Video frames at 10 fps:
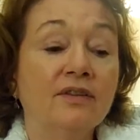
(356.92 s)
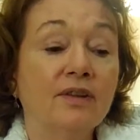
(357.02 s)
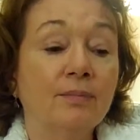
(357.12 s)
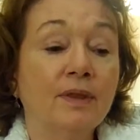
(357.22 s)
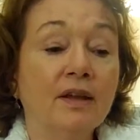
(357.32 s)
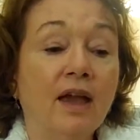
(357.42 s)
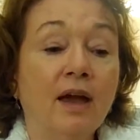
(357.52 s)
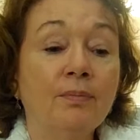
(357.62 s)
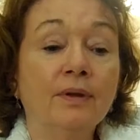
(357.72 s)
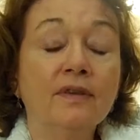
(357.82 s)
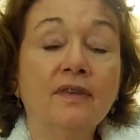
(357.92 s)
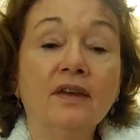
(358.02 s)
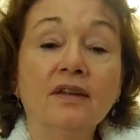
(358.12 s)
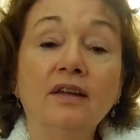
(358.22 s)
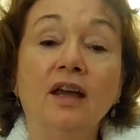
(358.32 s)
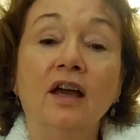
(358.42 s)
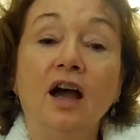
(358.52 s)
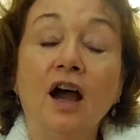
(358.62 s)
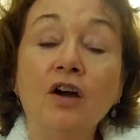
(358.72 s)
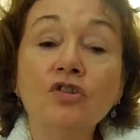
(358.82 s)
something happened, then
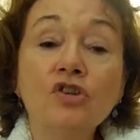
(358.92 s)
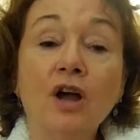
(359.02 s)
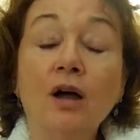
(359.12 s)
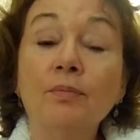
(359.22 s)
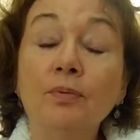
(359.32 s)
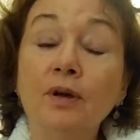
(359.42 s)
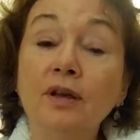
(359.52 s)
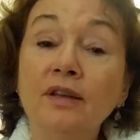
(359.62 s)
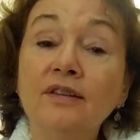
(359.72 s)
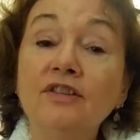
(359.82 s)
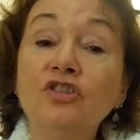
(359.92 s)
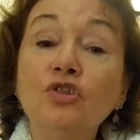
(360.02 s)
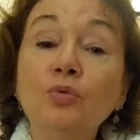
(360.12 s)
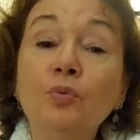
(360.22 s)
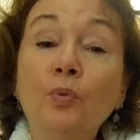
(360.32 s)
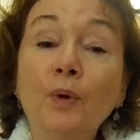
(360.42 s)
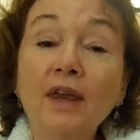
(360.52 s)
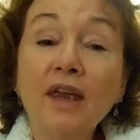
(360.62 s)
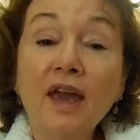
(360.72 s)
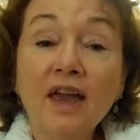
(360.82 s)
our job is to
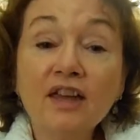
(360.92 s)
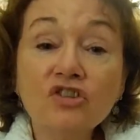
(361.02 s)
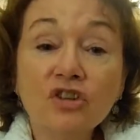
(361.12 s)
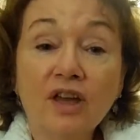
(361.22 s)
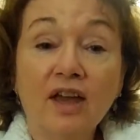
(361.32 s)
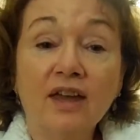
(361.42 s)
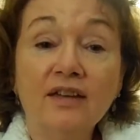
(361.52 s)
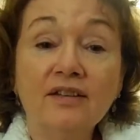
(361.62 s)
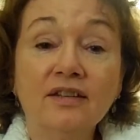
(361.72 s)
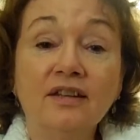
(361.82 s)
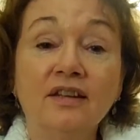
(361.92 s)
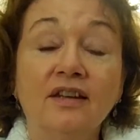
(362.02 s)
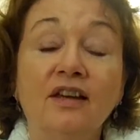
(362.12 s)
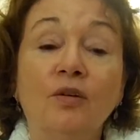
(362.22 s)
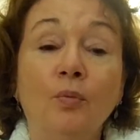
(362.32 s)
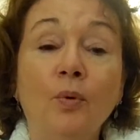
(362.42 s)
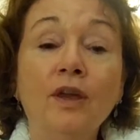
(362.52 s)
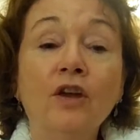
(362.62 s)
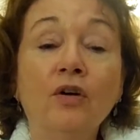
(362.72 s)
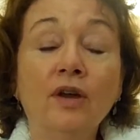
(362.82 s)
re-educate. We